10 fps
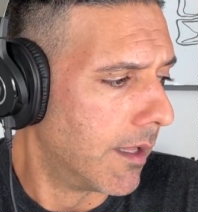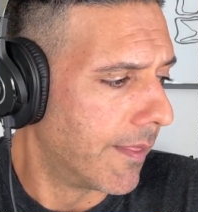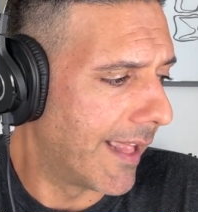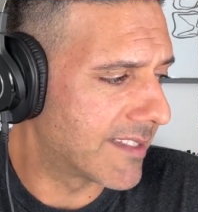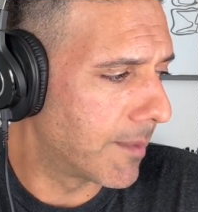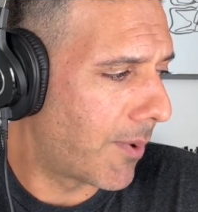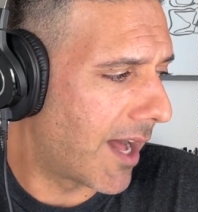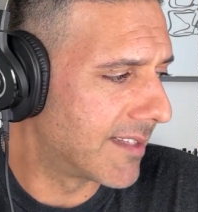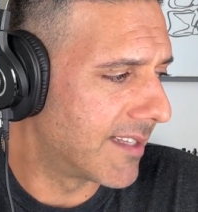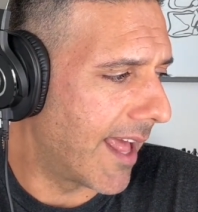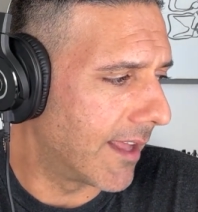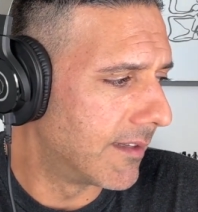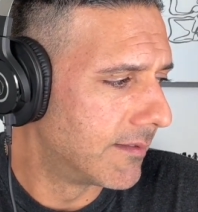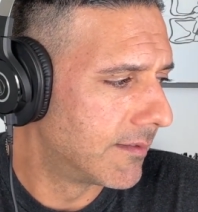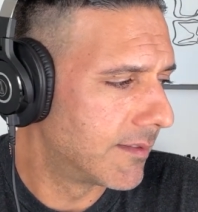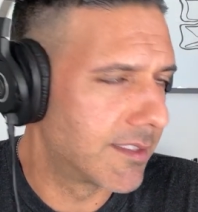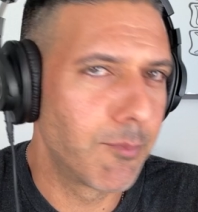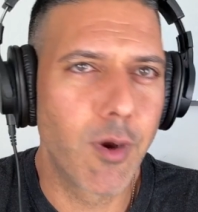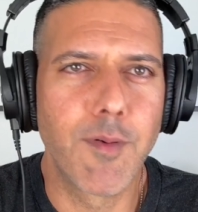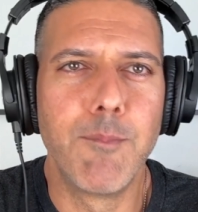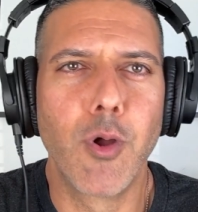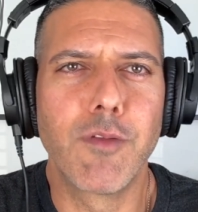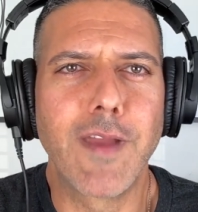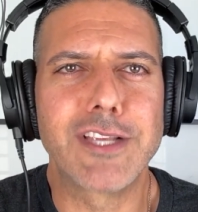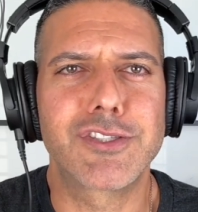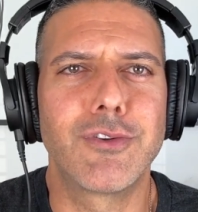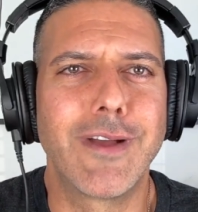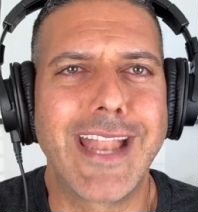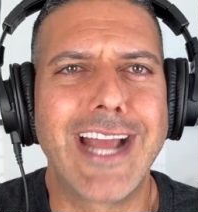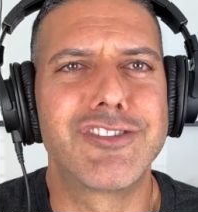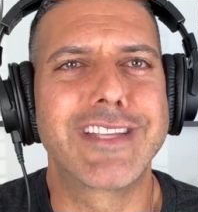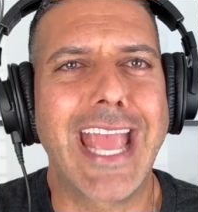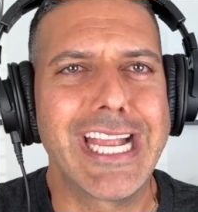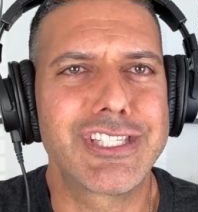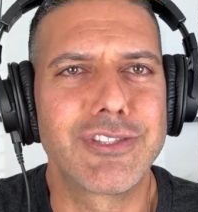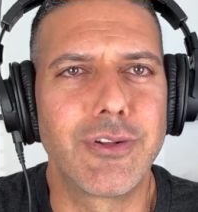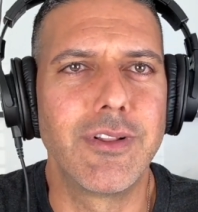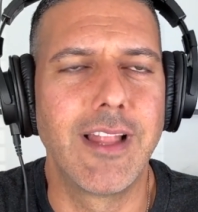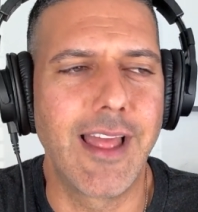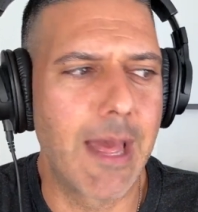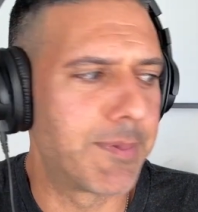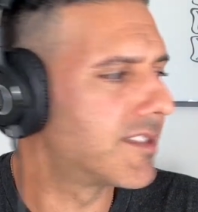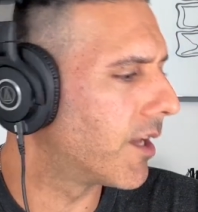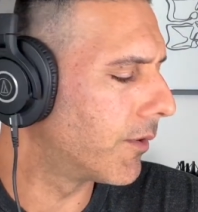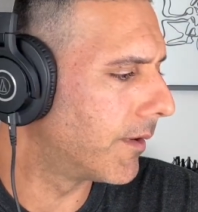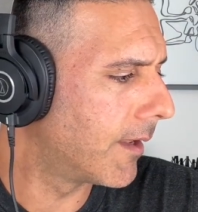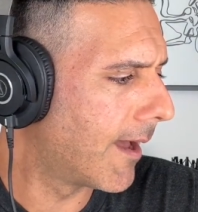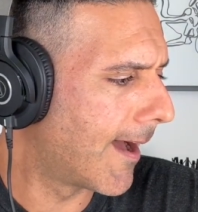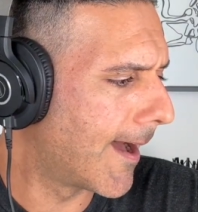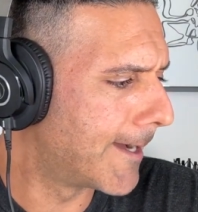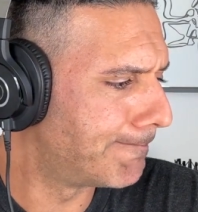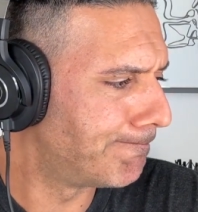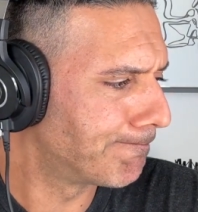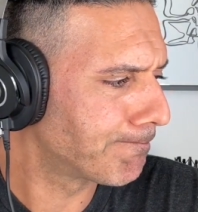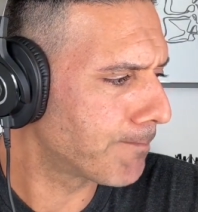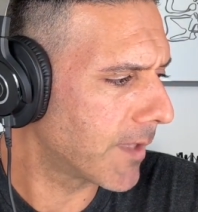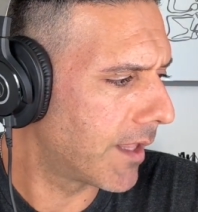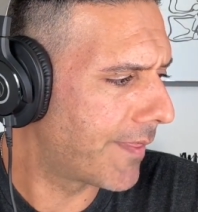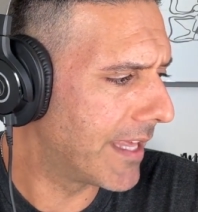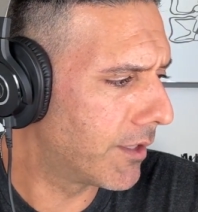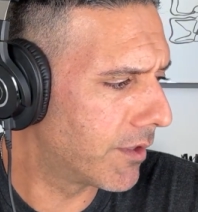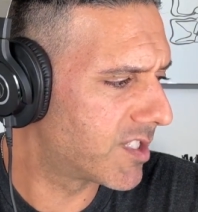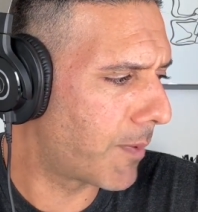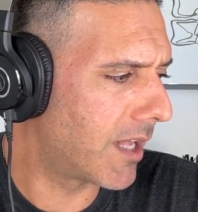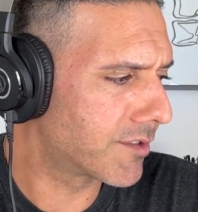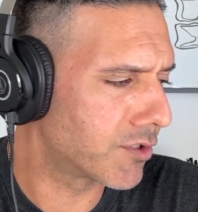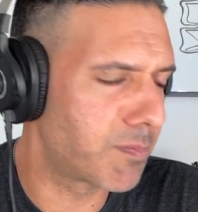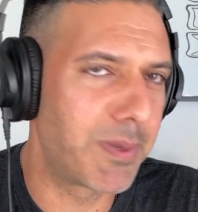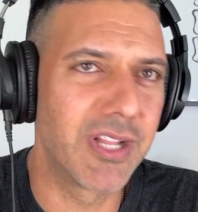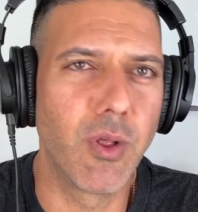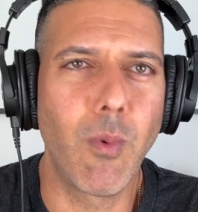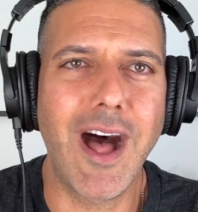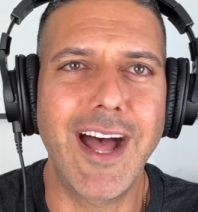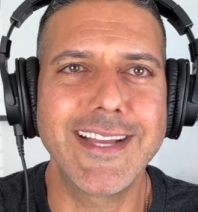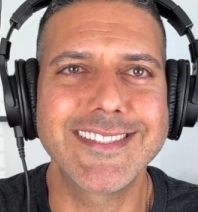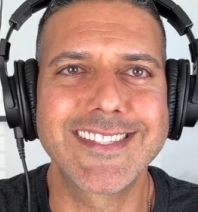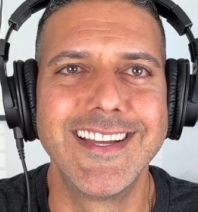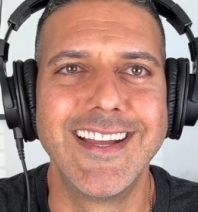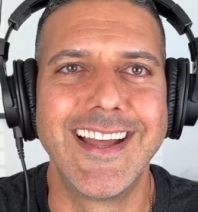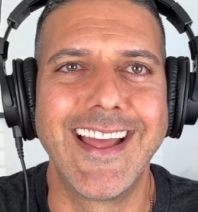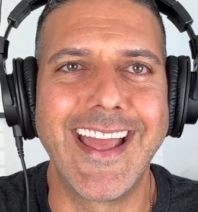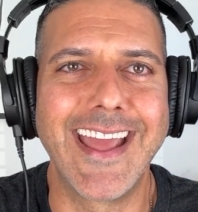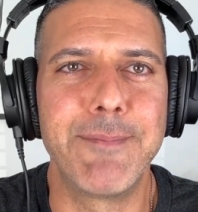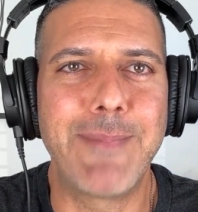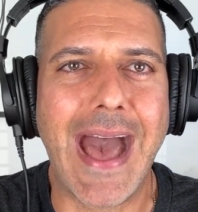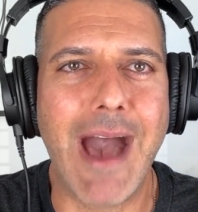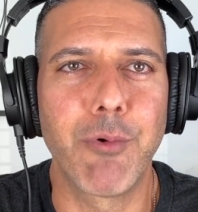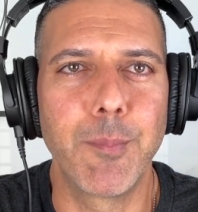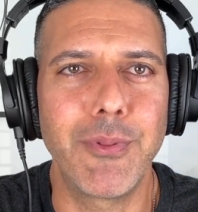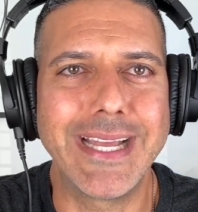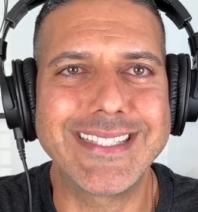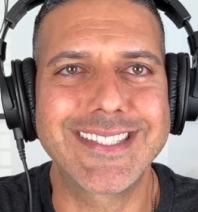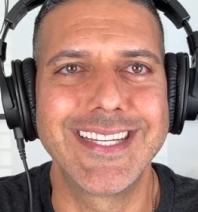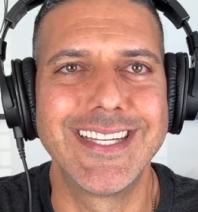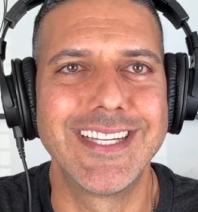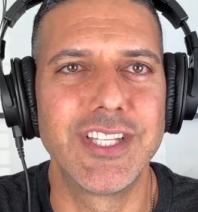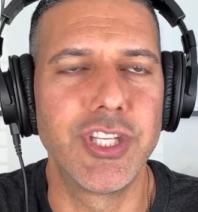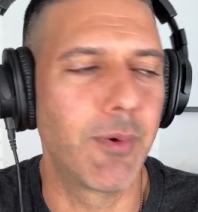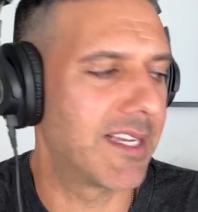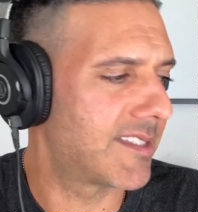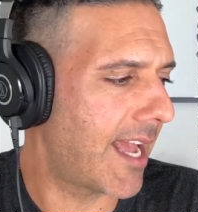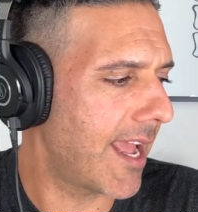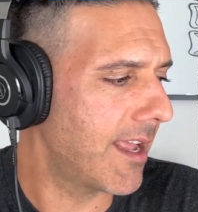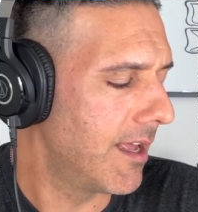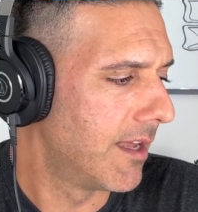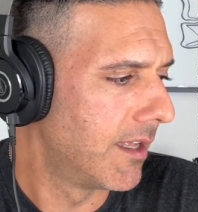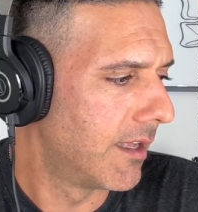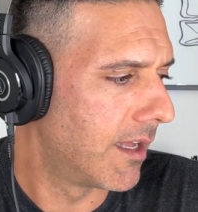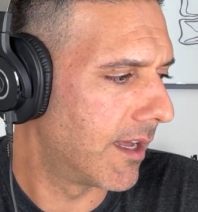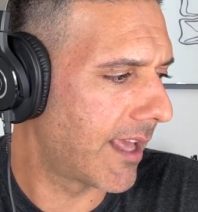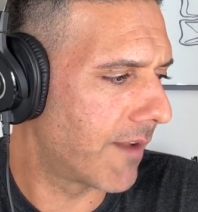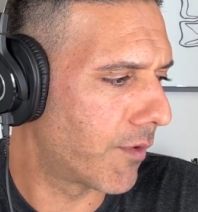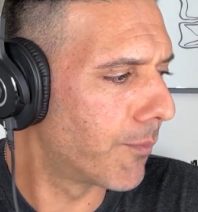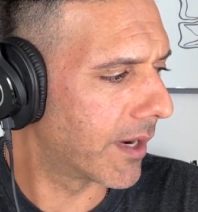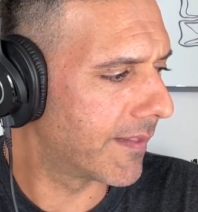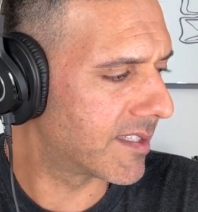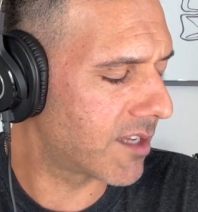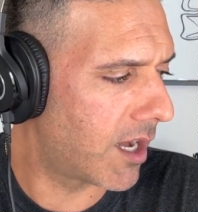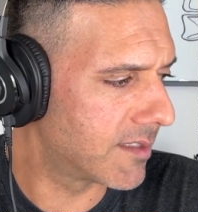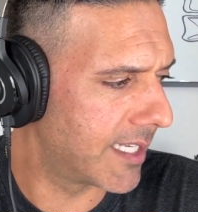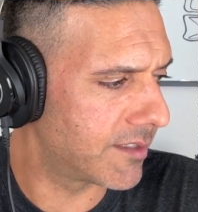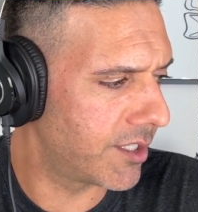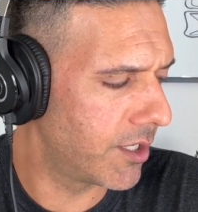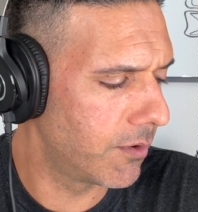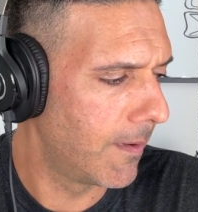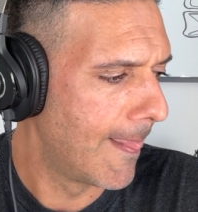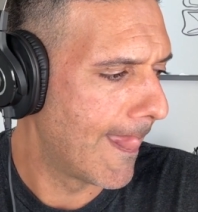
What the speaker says: That's the pod today. It's more of a motivational and educational episode. Thank you to the sponsors, PillowWise and PowerPlate USA, again, for bringing this content to you.